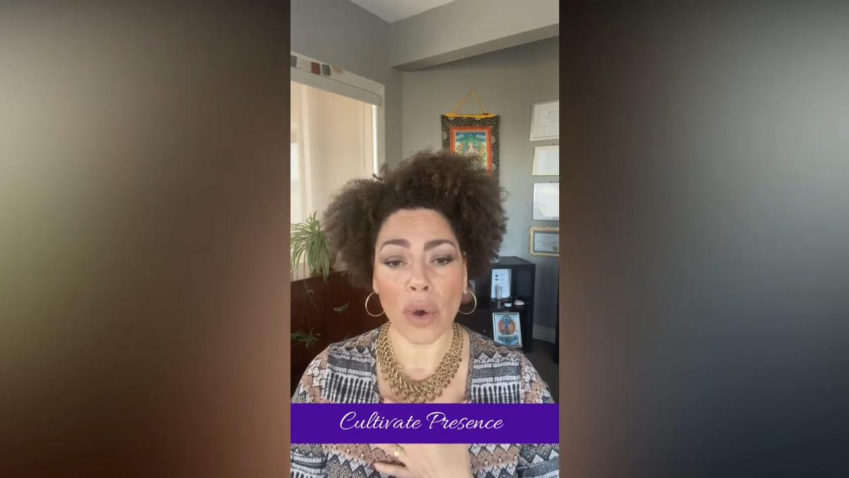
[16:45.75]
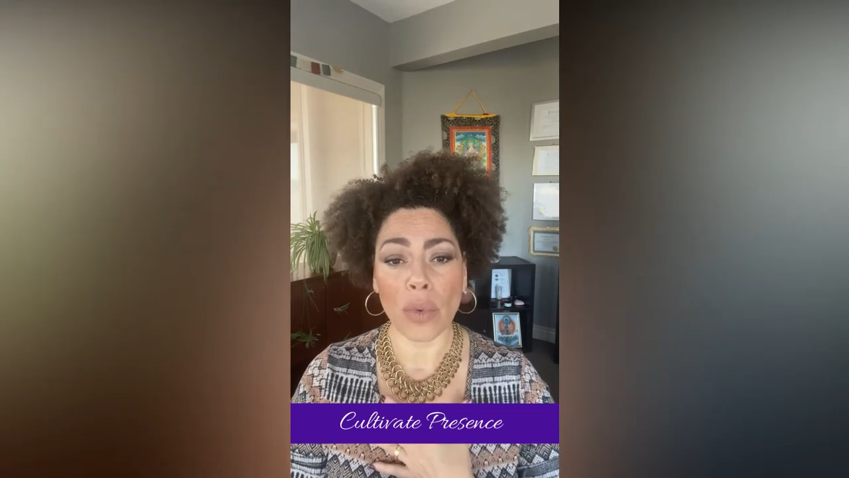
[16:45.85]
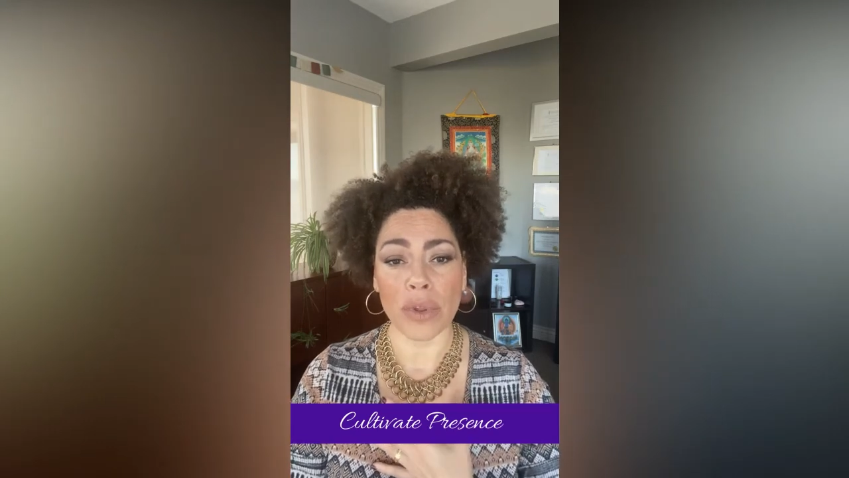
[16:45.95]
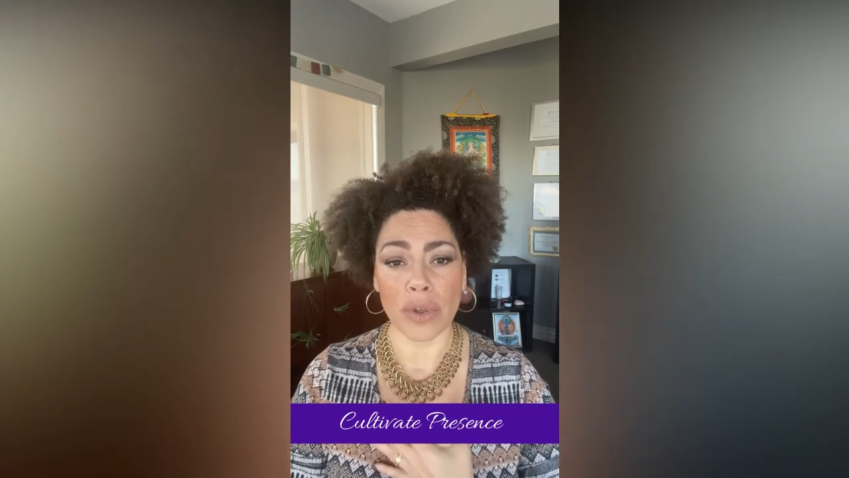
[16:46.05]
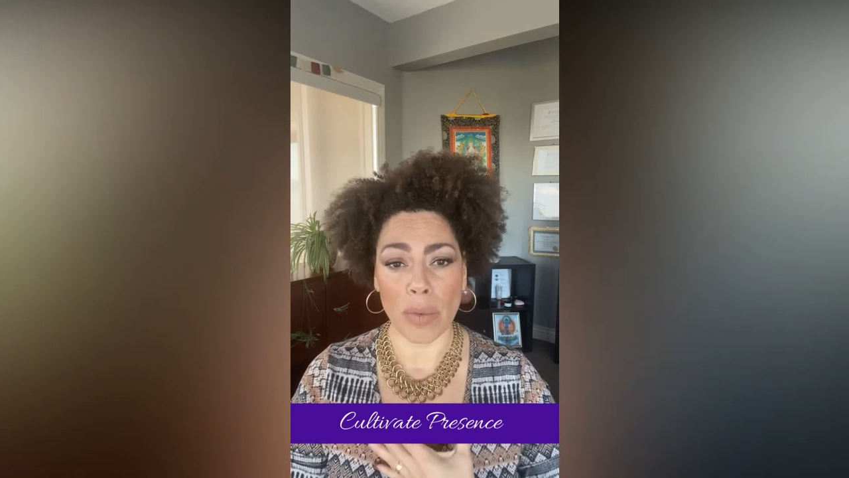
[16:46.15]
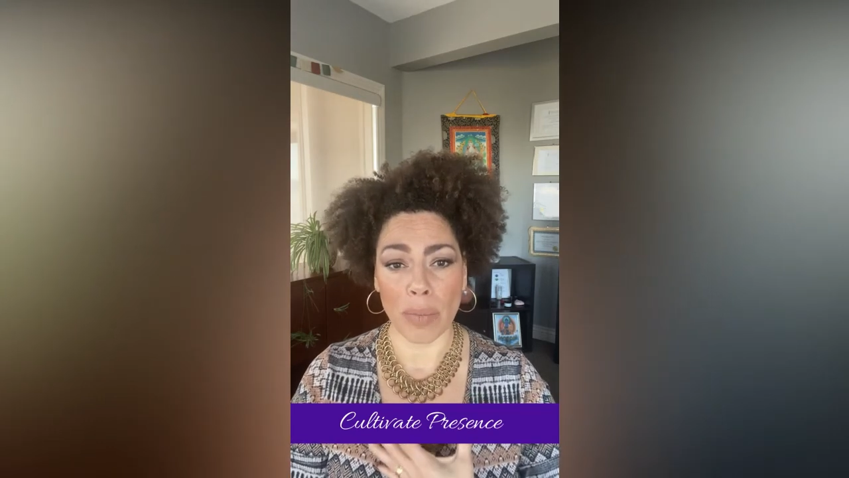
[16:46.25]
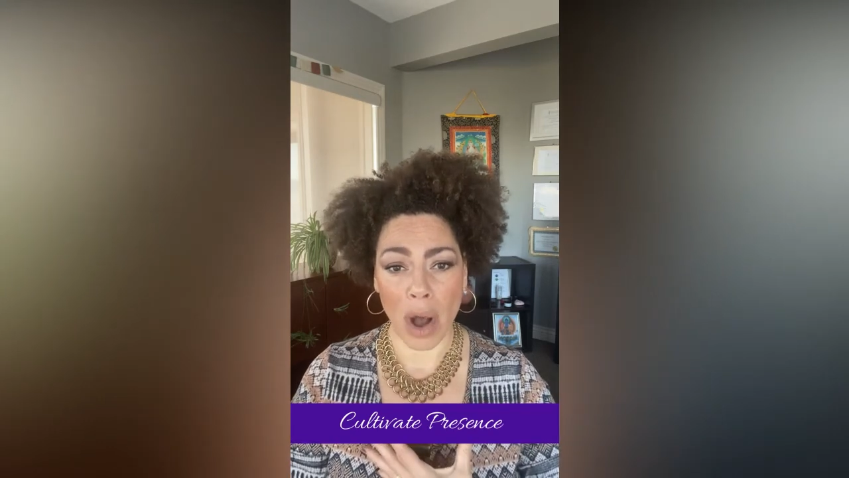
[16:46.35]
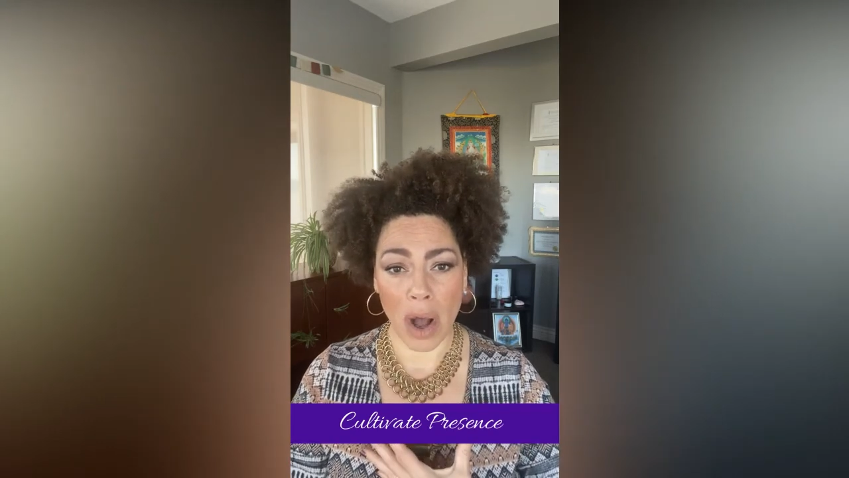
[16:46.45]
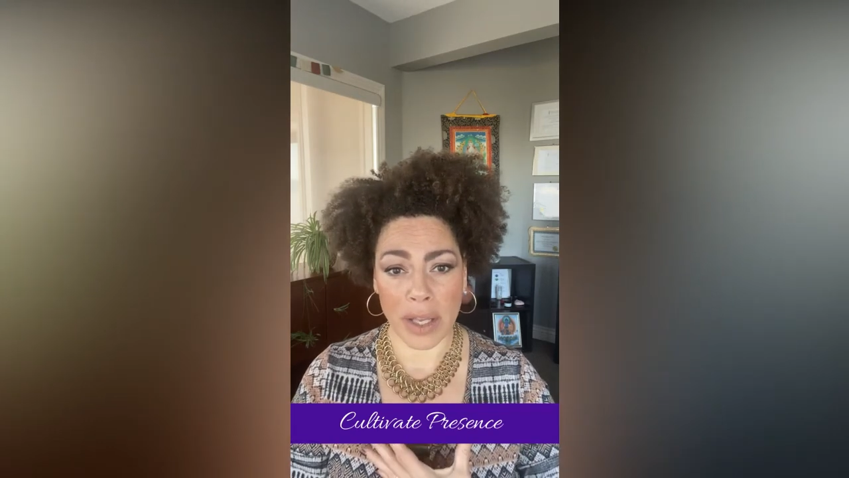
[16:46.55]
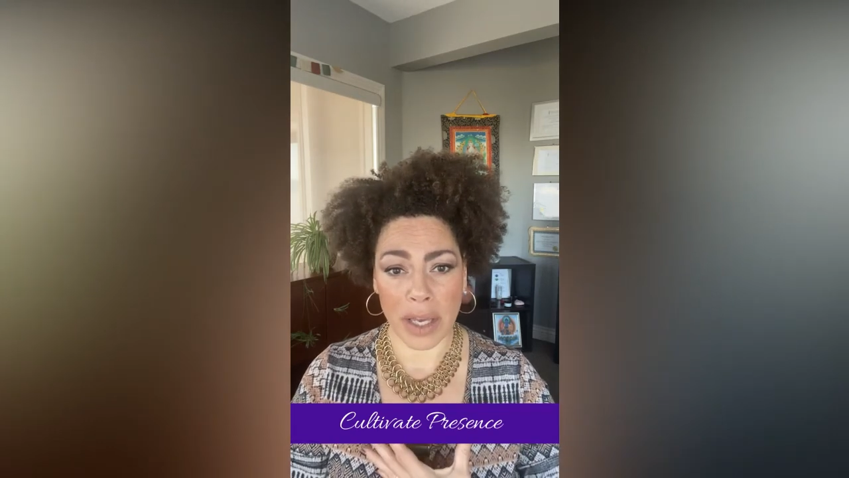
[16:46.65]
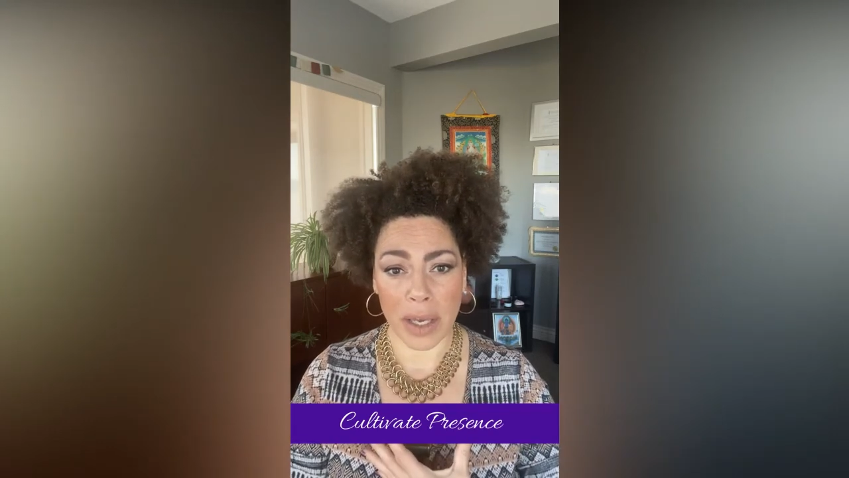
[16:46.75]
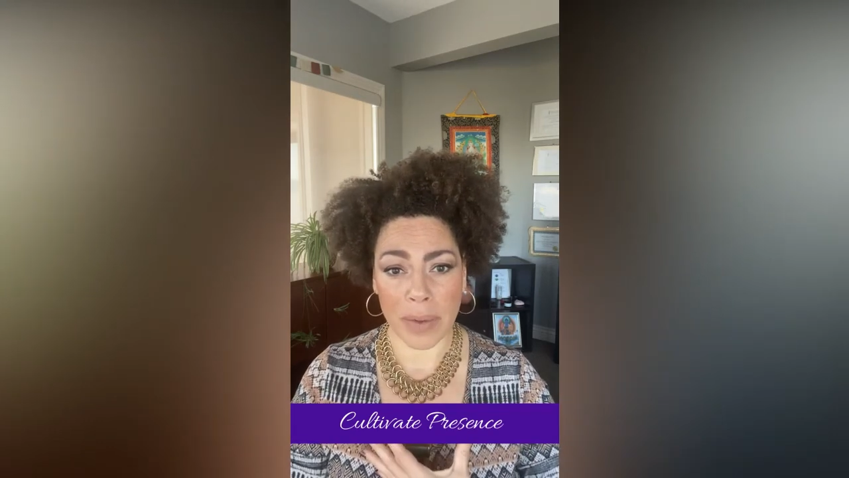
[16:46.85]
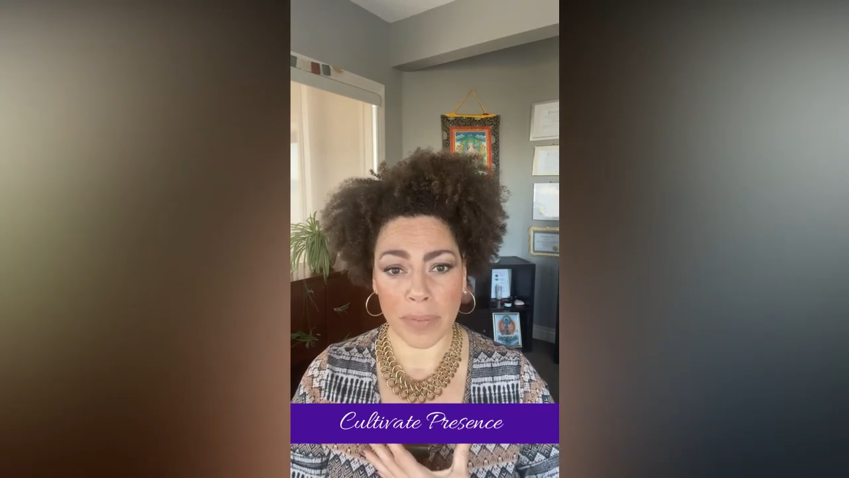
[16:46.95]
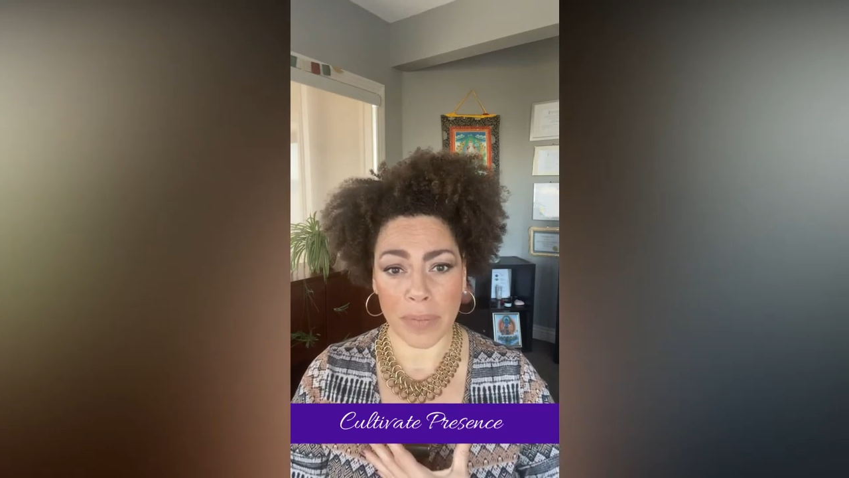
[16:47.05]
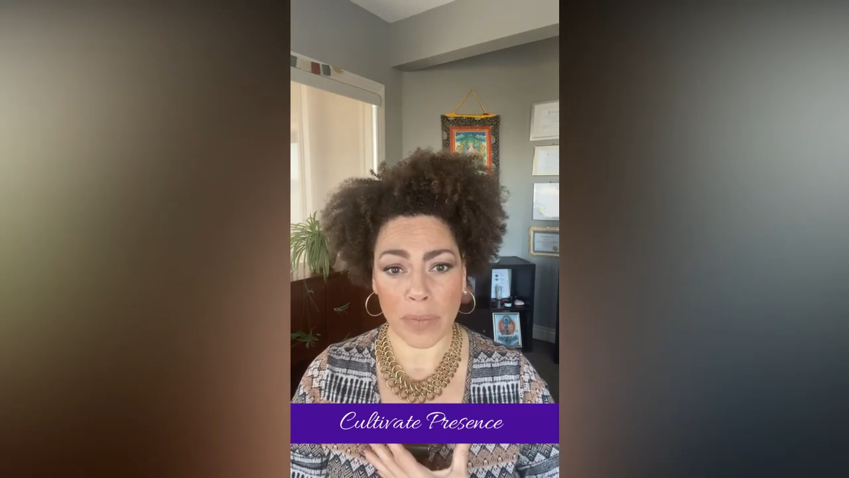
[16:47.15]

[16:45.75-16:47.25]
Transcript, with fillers: with our body,